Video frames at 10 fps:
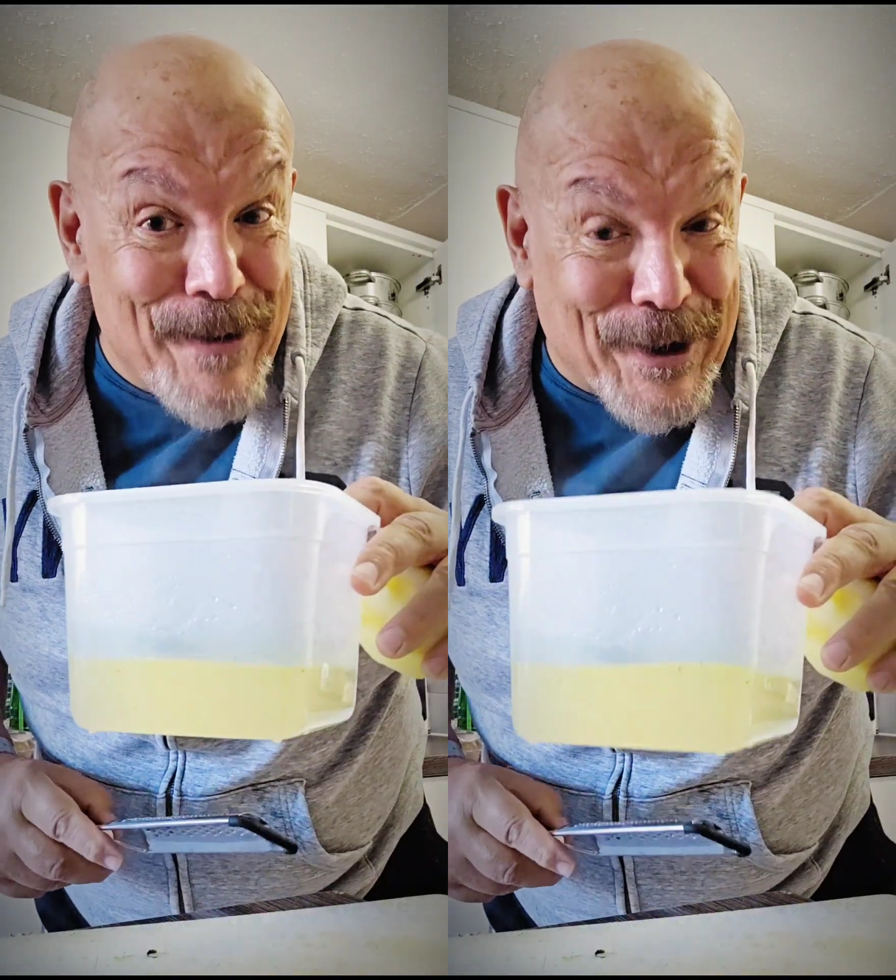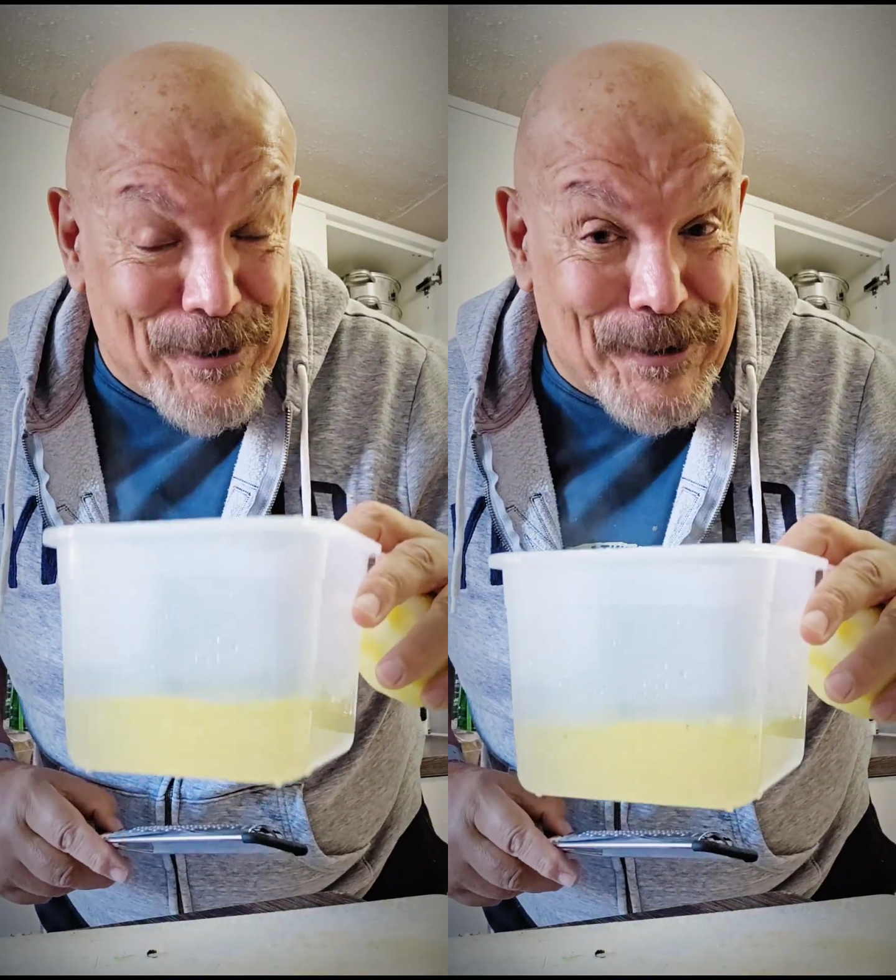
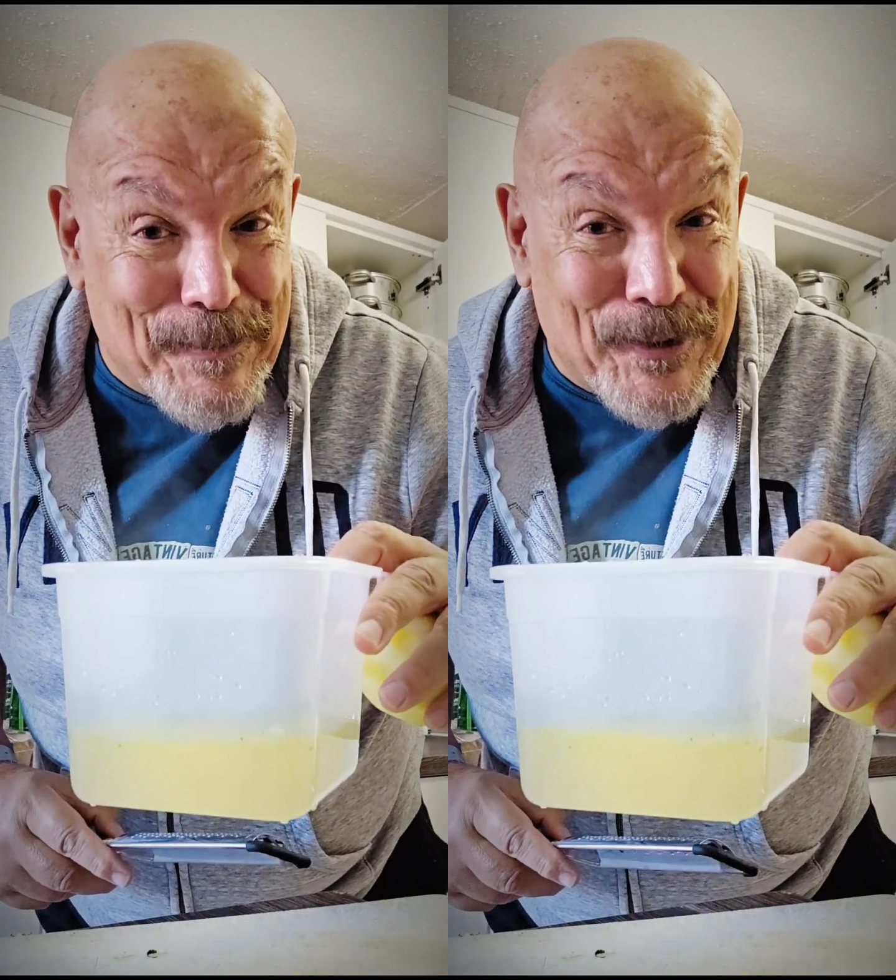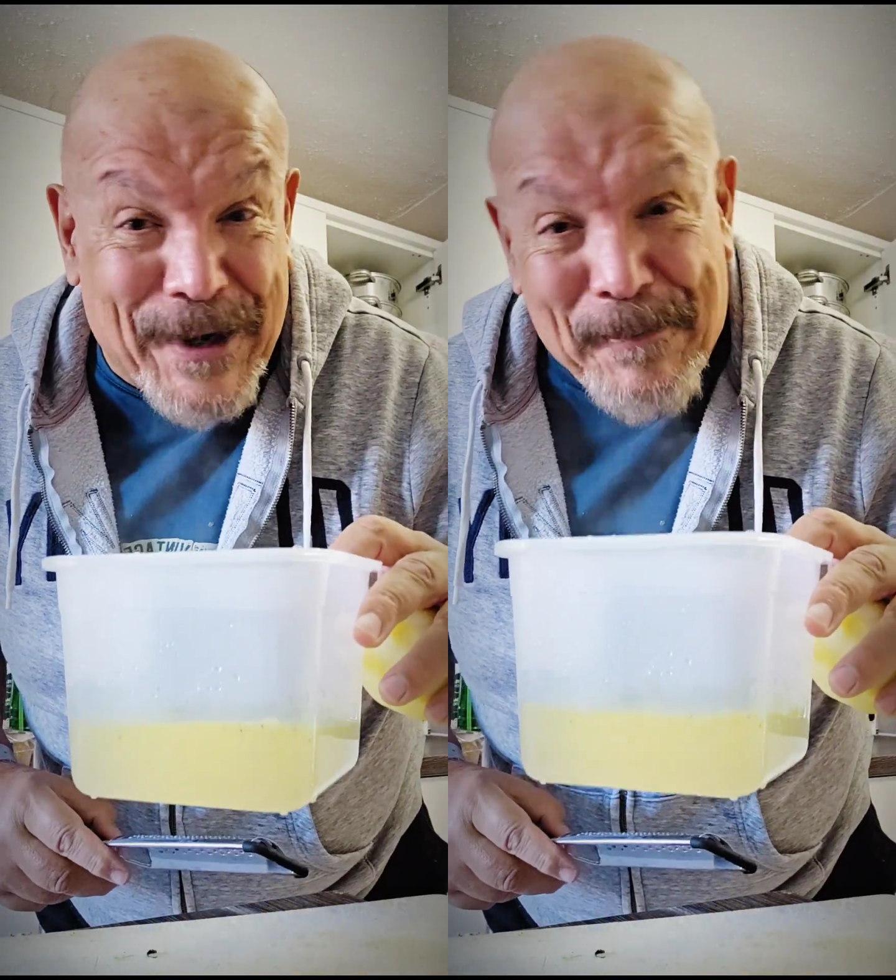we're going to
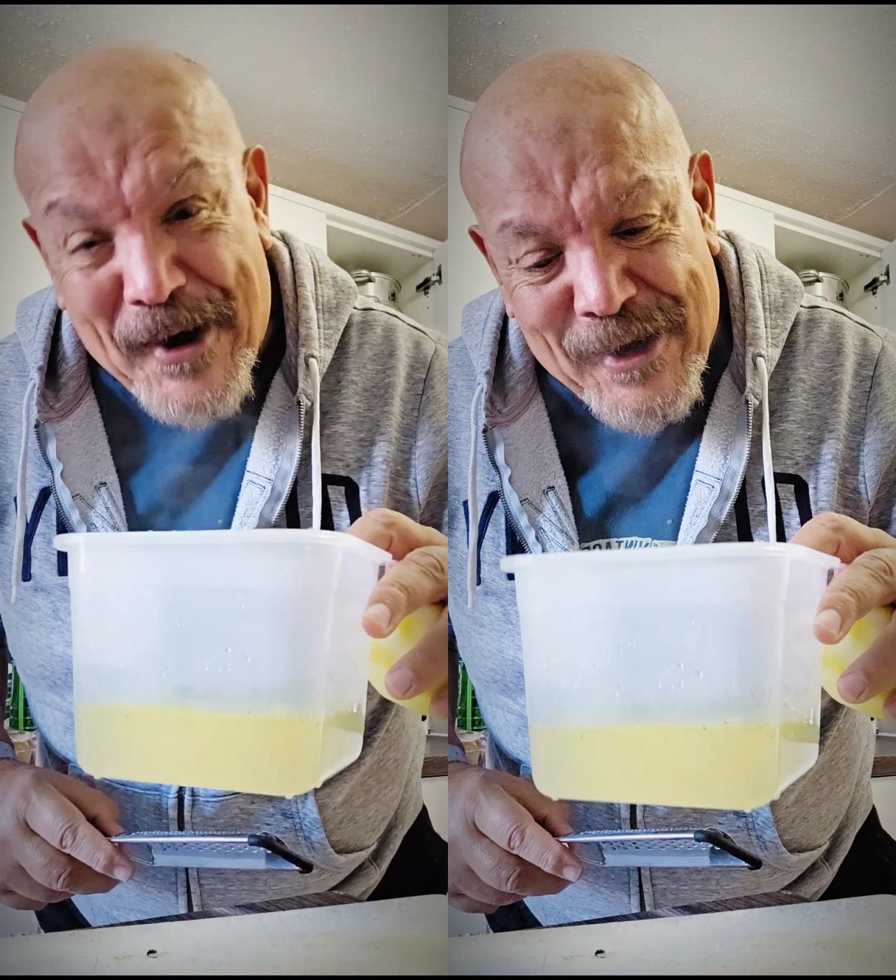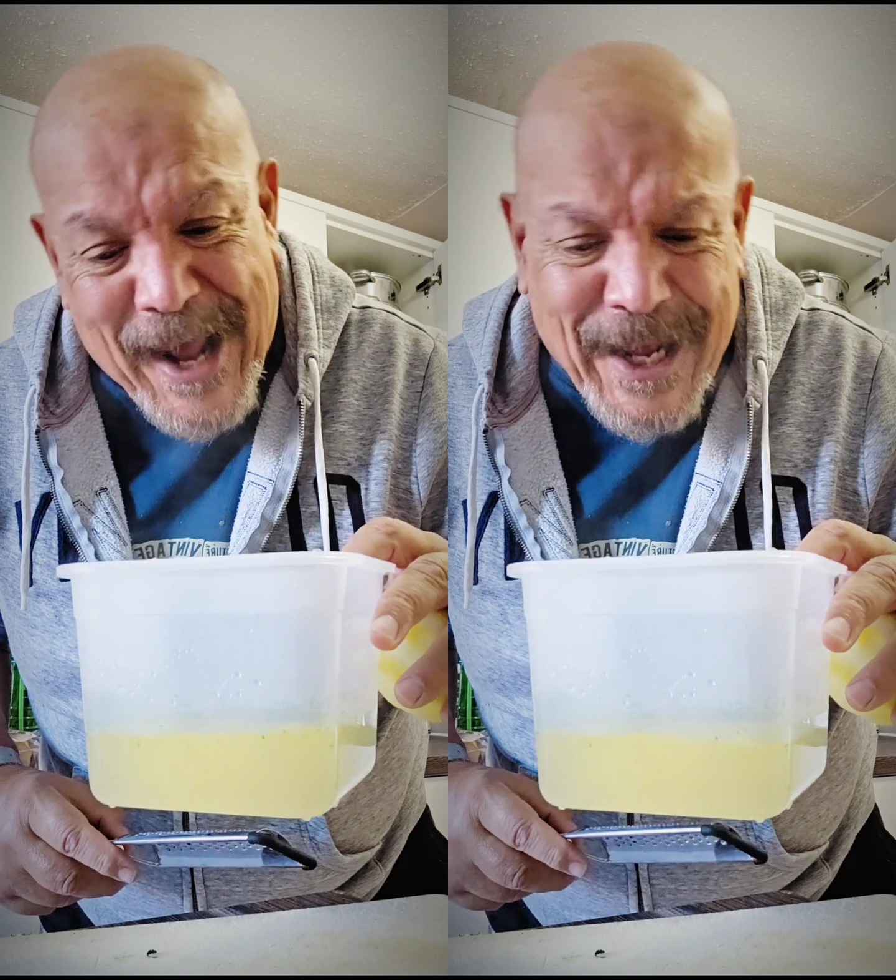put
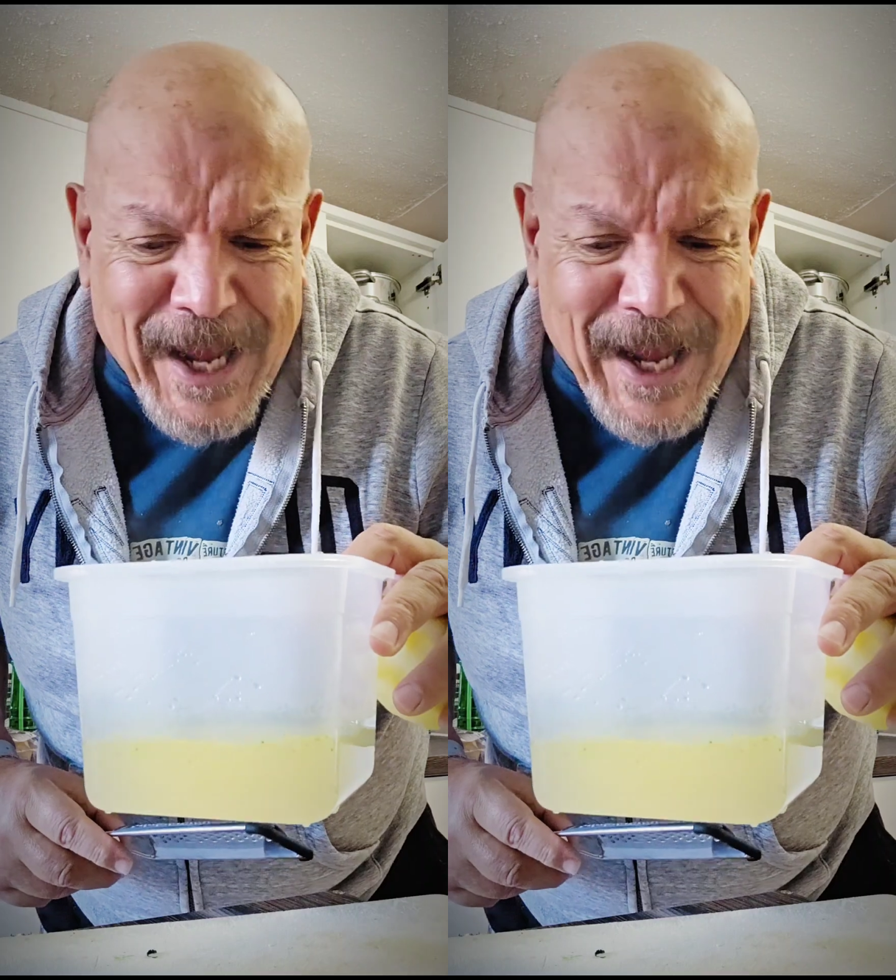about a